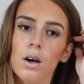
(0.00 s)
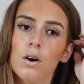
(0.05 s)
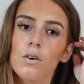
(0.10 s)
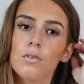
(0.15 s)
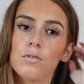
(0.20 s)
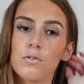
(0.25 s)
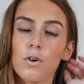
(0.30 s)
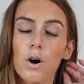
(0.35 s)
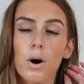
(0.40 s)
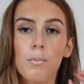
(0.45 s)

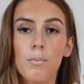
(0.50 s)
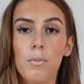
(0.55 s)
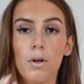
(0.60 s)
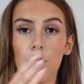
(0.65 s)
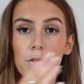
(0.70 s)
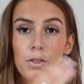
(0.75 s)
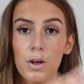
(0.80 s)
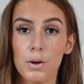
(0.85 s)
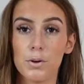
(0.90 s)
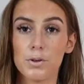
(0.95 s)
from
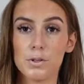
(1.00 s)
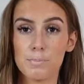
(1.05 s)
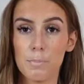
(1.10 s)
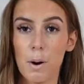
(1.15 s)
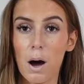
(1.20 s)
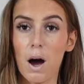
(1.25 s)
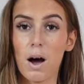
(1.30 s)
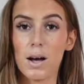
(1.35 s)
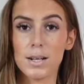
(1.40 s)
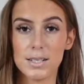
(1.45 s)
those
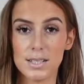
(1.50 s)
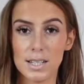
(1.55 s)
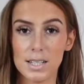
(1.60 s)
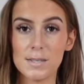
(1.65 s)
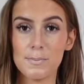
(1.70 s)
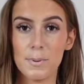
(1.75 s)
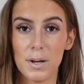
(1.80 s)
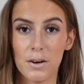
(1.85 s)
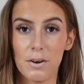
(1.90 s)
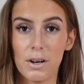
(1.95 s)
past
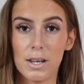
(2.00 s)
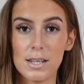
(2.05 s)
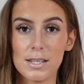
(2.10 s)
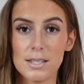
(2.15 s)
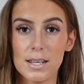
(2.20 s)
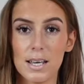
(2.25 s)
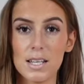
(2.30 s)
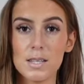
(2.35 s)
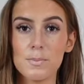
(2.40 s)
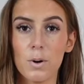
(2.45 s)

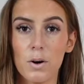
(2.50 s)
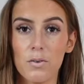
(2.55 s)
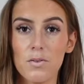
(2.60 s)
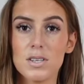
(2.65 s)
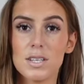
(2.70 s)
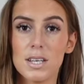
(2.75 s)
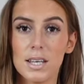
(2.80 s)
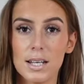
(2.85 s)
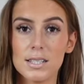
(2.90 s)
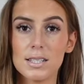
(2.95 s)
experiences, but
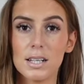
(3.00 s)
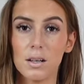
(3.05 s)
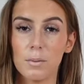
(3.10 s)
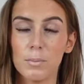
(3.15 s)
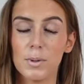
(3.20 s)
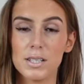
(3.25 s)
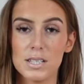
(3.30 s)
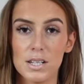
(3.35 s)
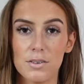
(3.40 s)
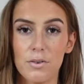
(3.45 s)
obviously that's a little
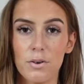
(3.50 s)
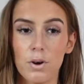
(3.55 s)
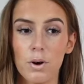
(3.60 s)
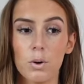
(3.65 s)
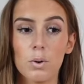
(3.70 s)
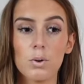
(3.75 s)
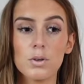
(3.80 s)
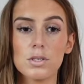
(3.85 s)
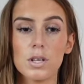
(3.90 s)
bit difficult.